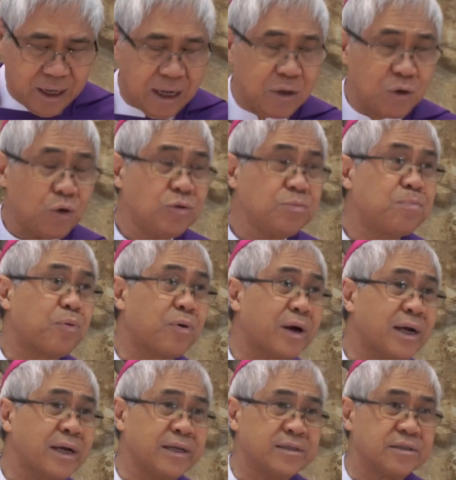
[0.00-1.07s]
Our own
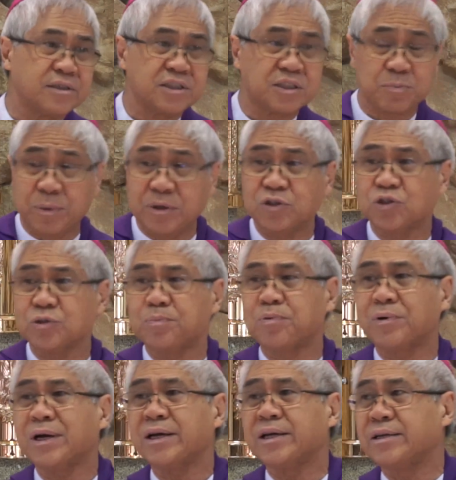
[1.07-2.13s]
pride, the spiritual
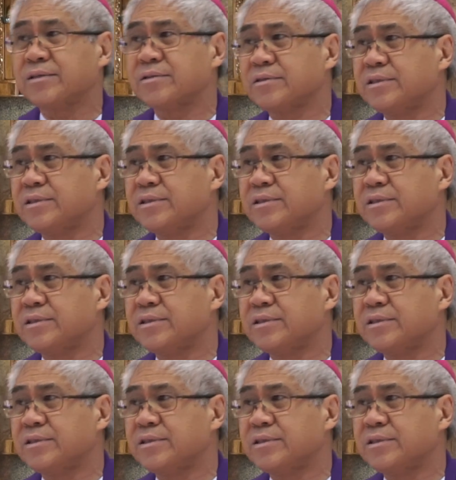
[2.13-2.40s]
pride,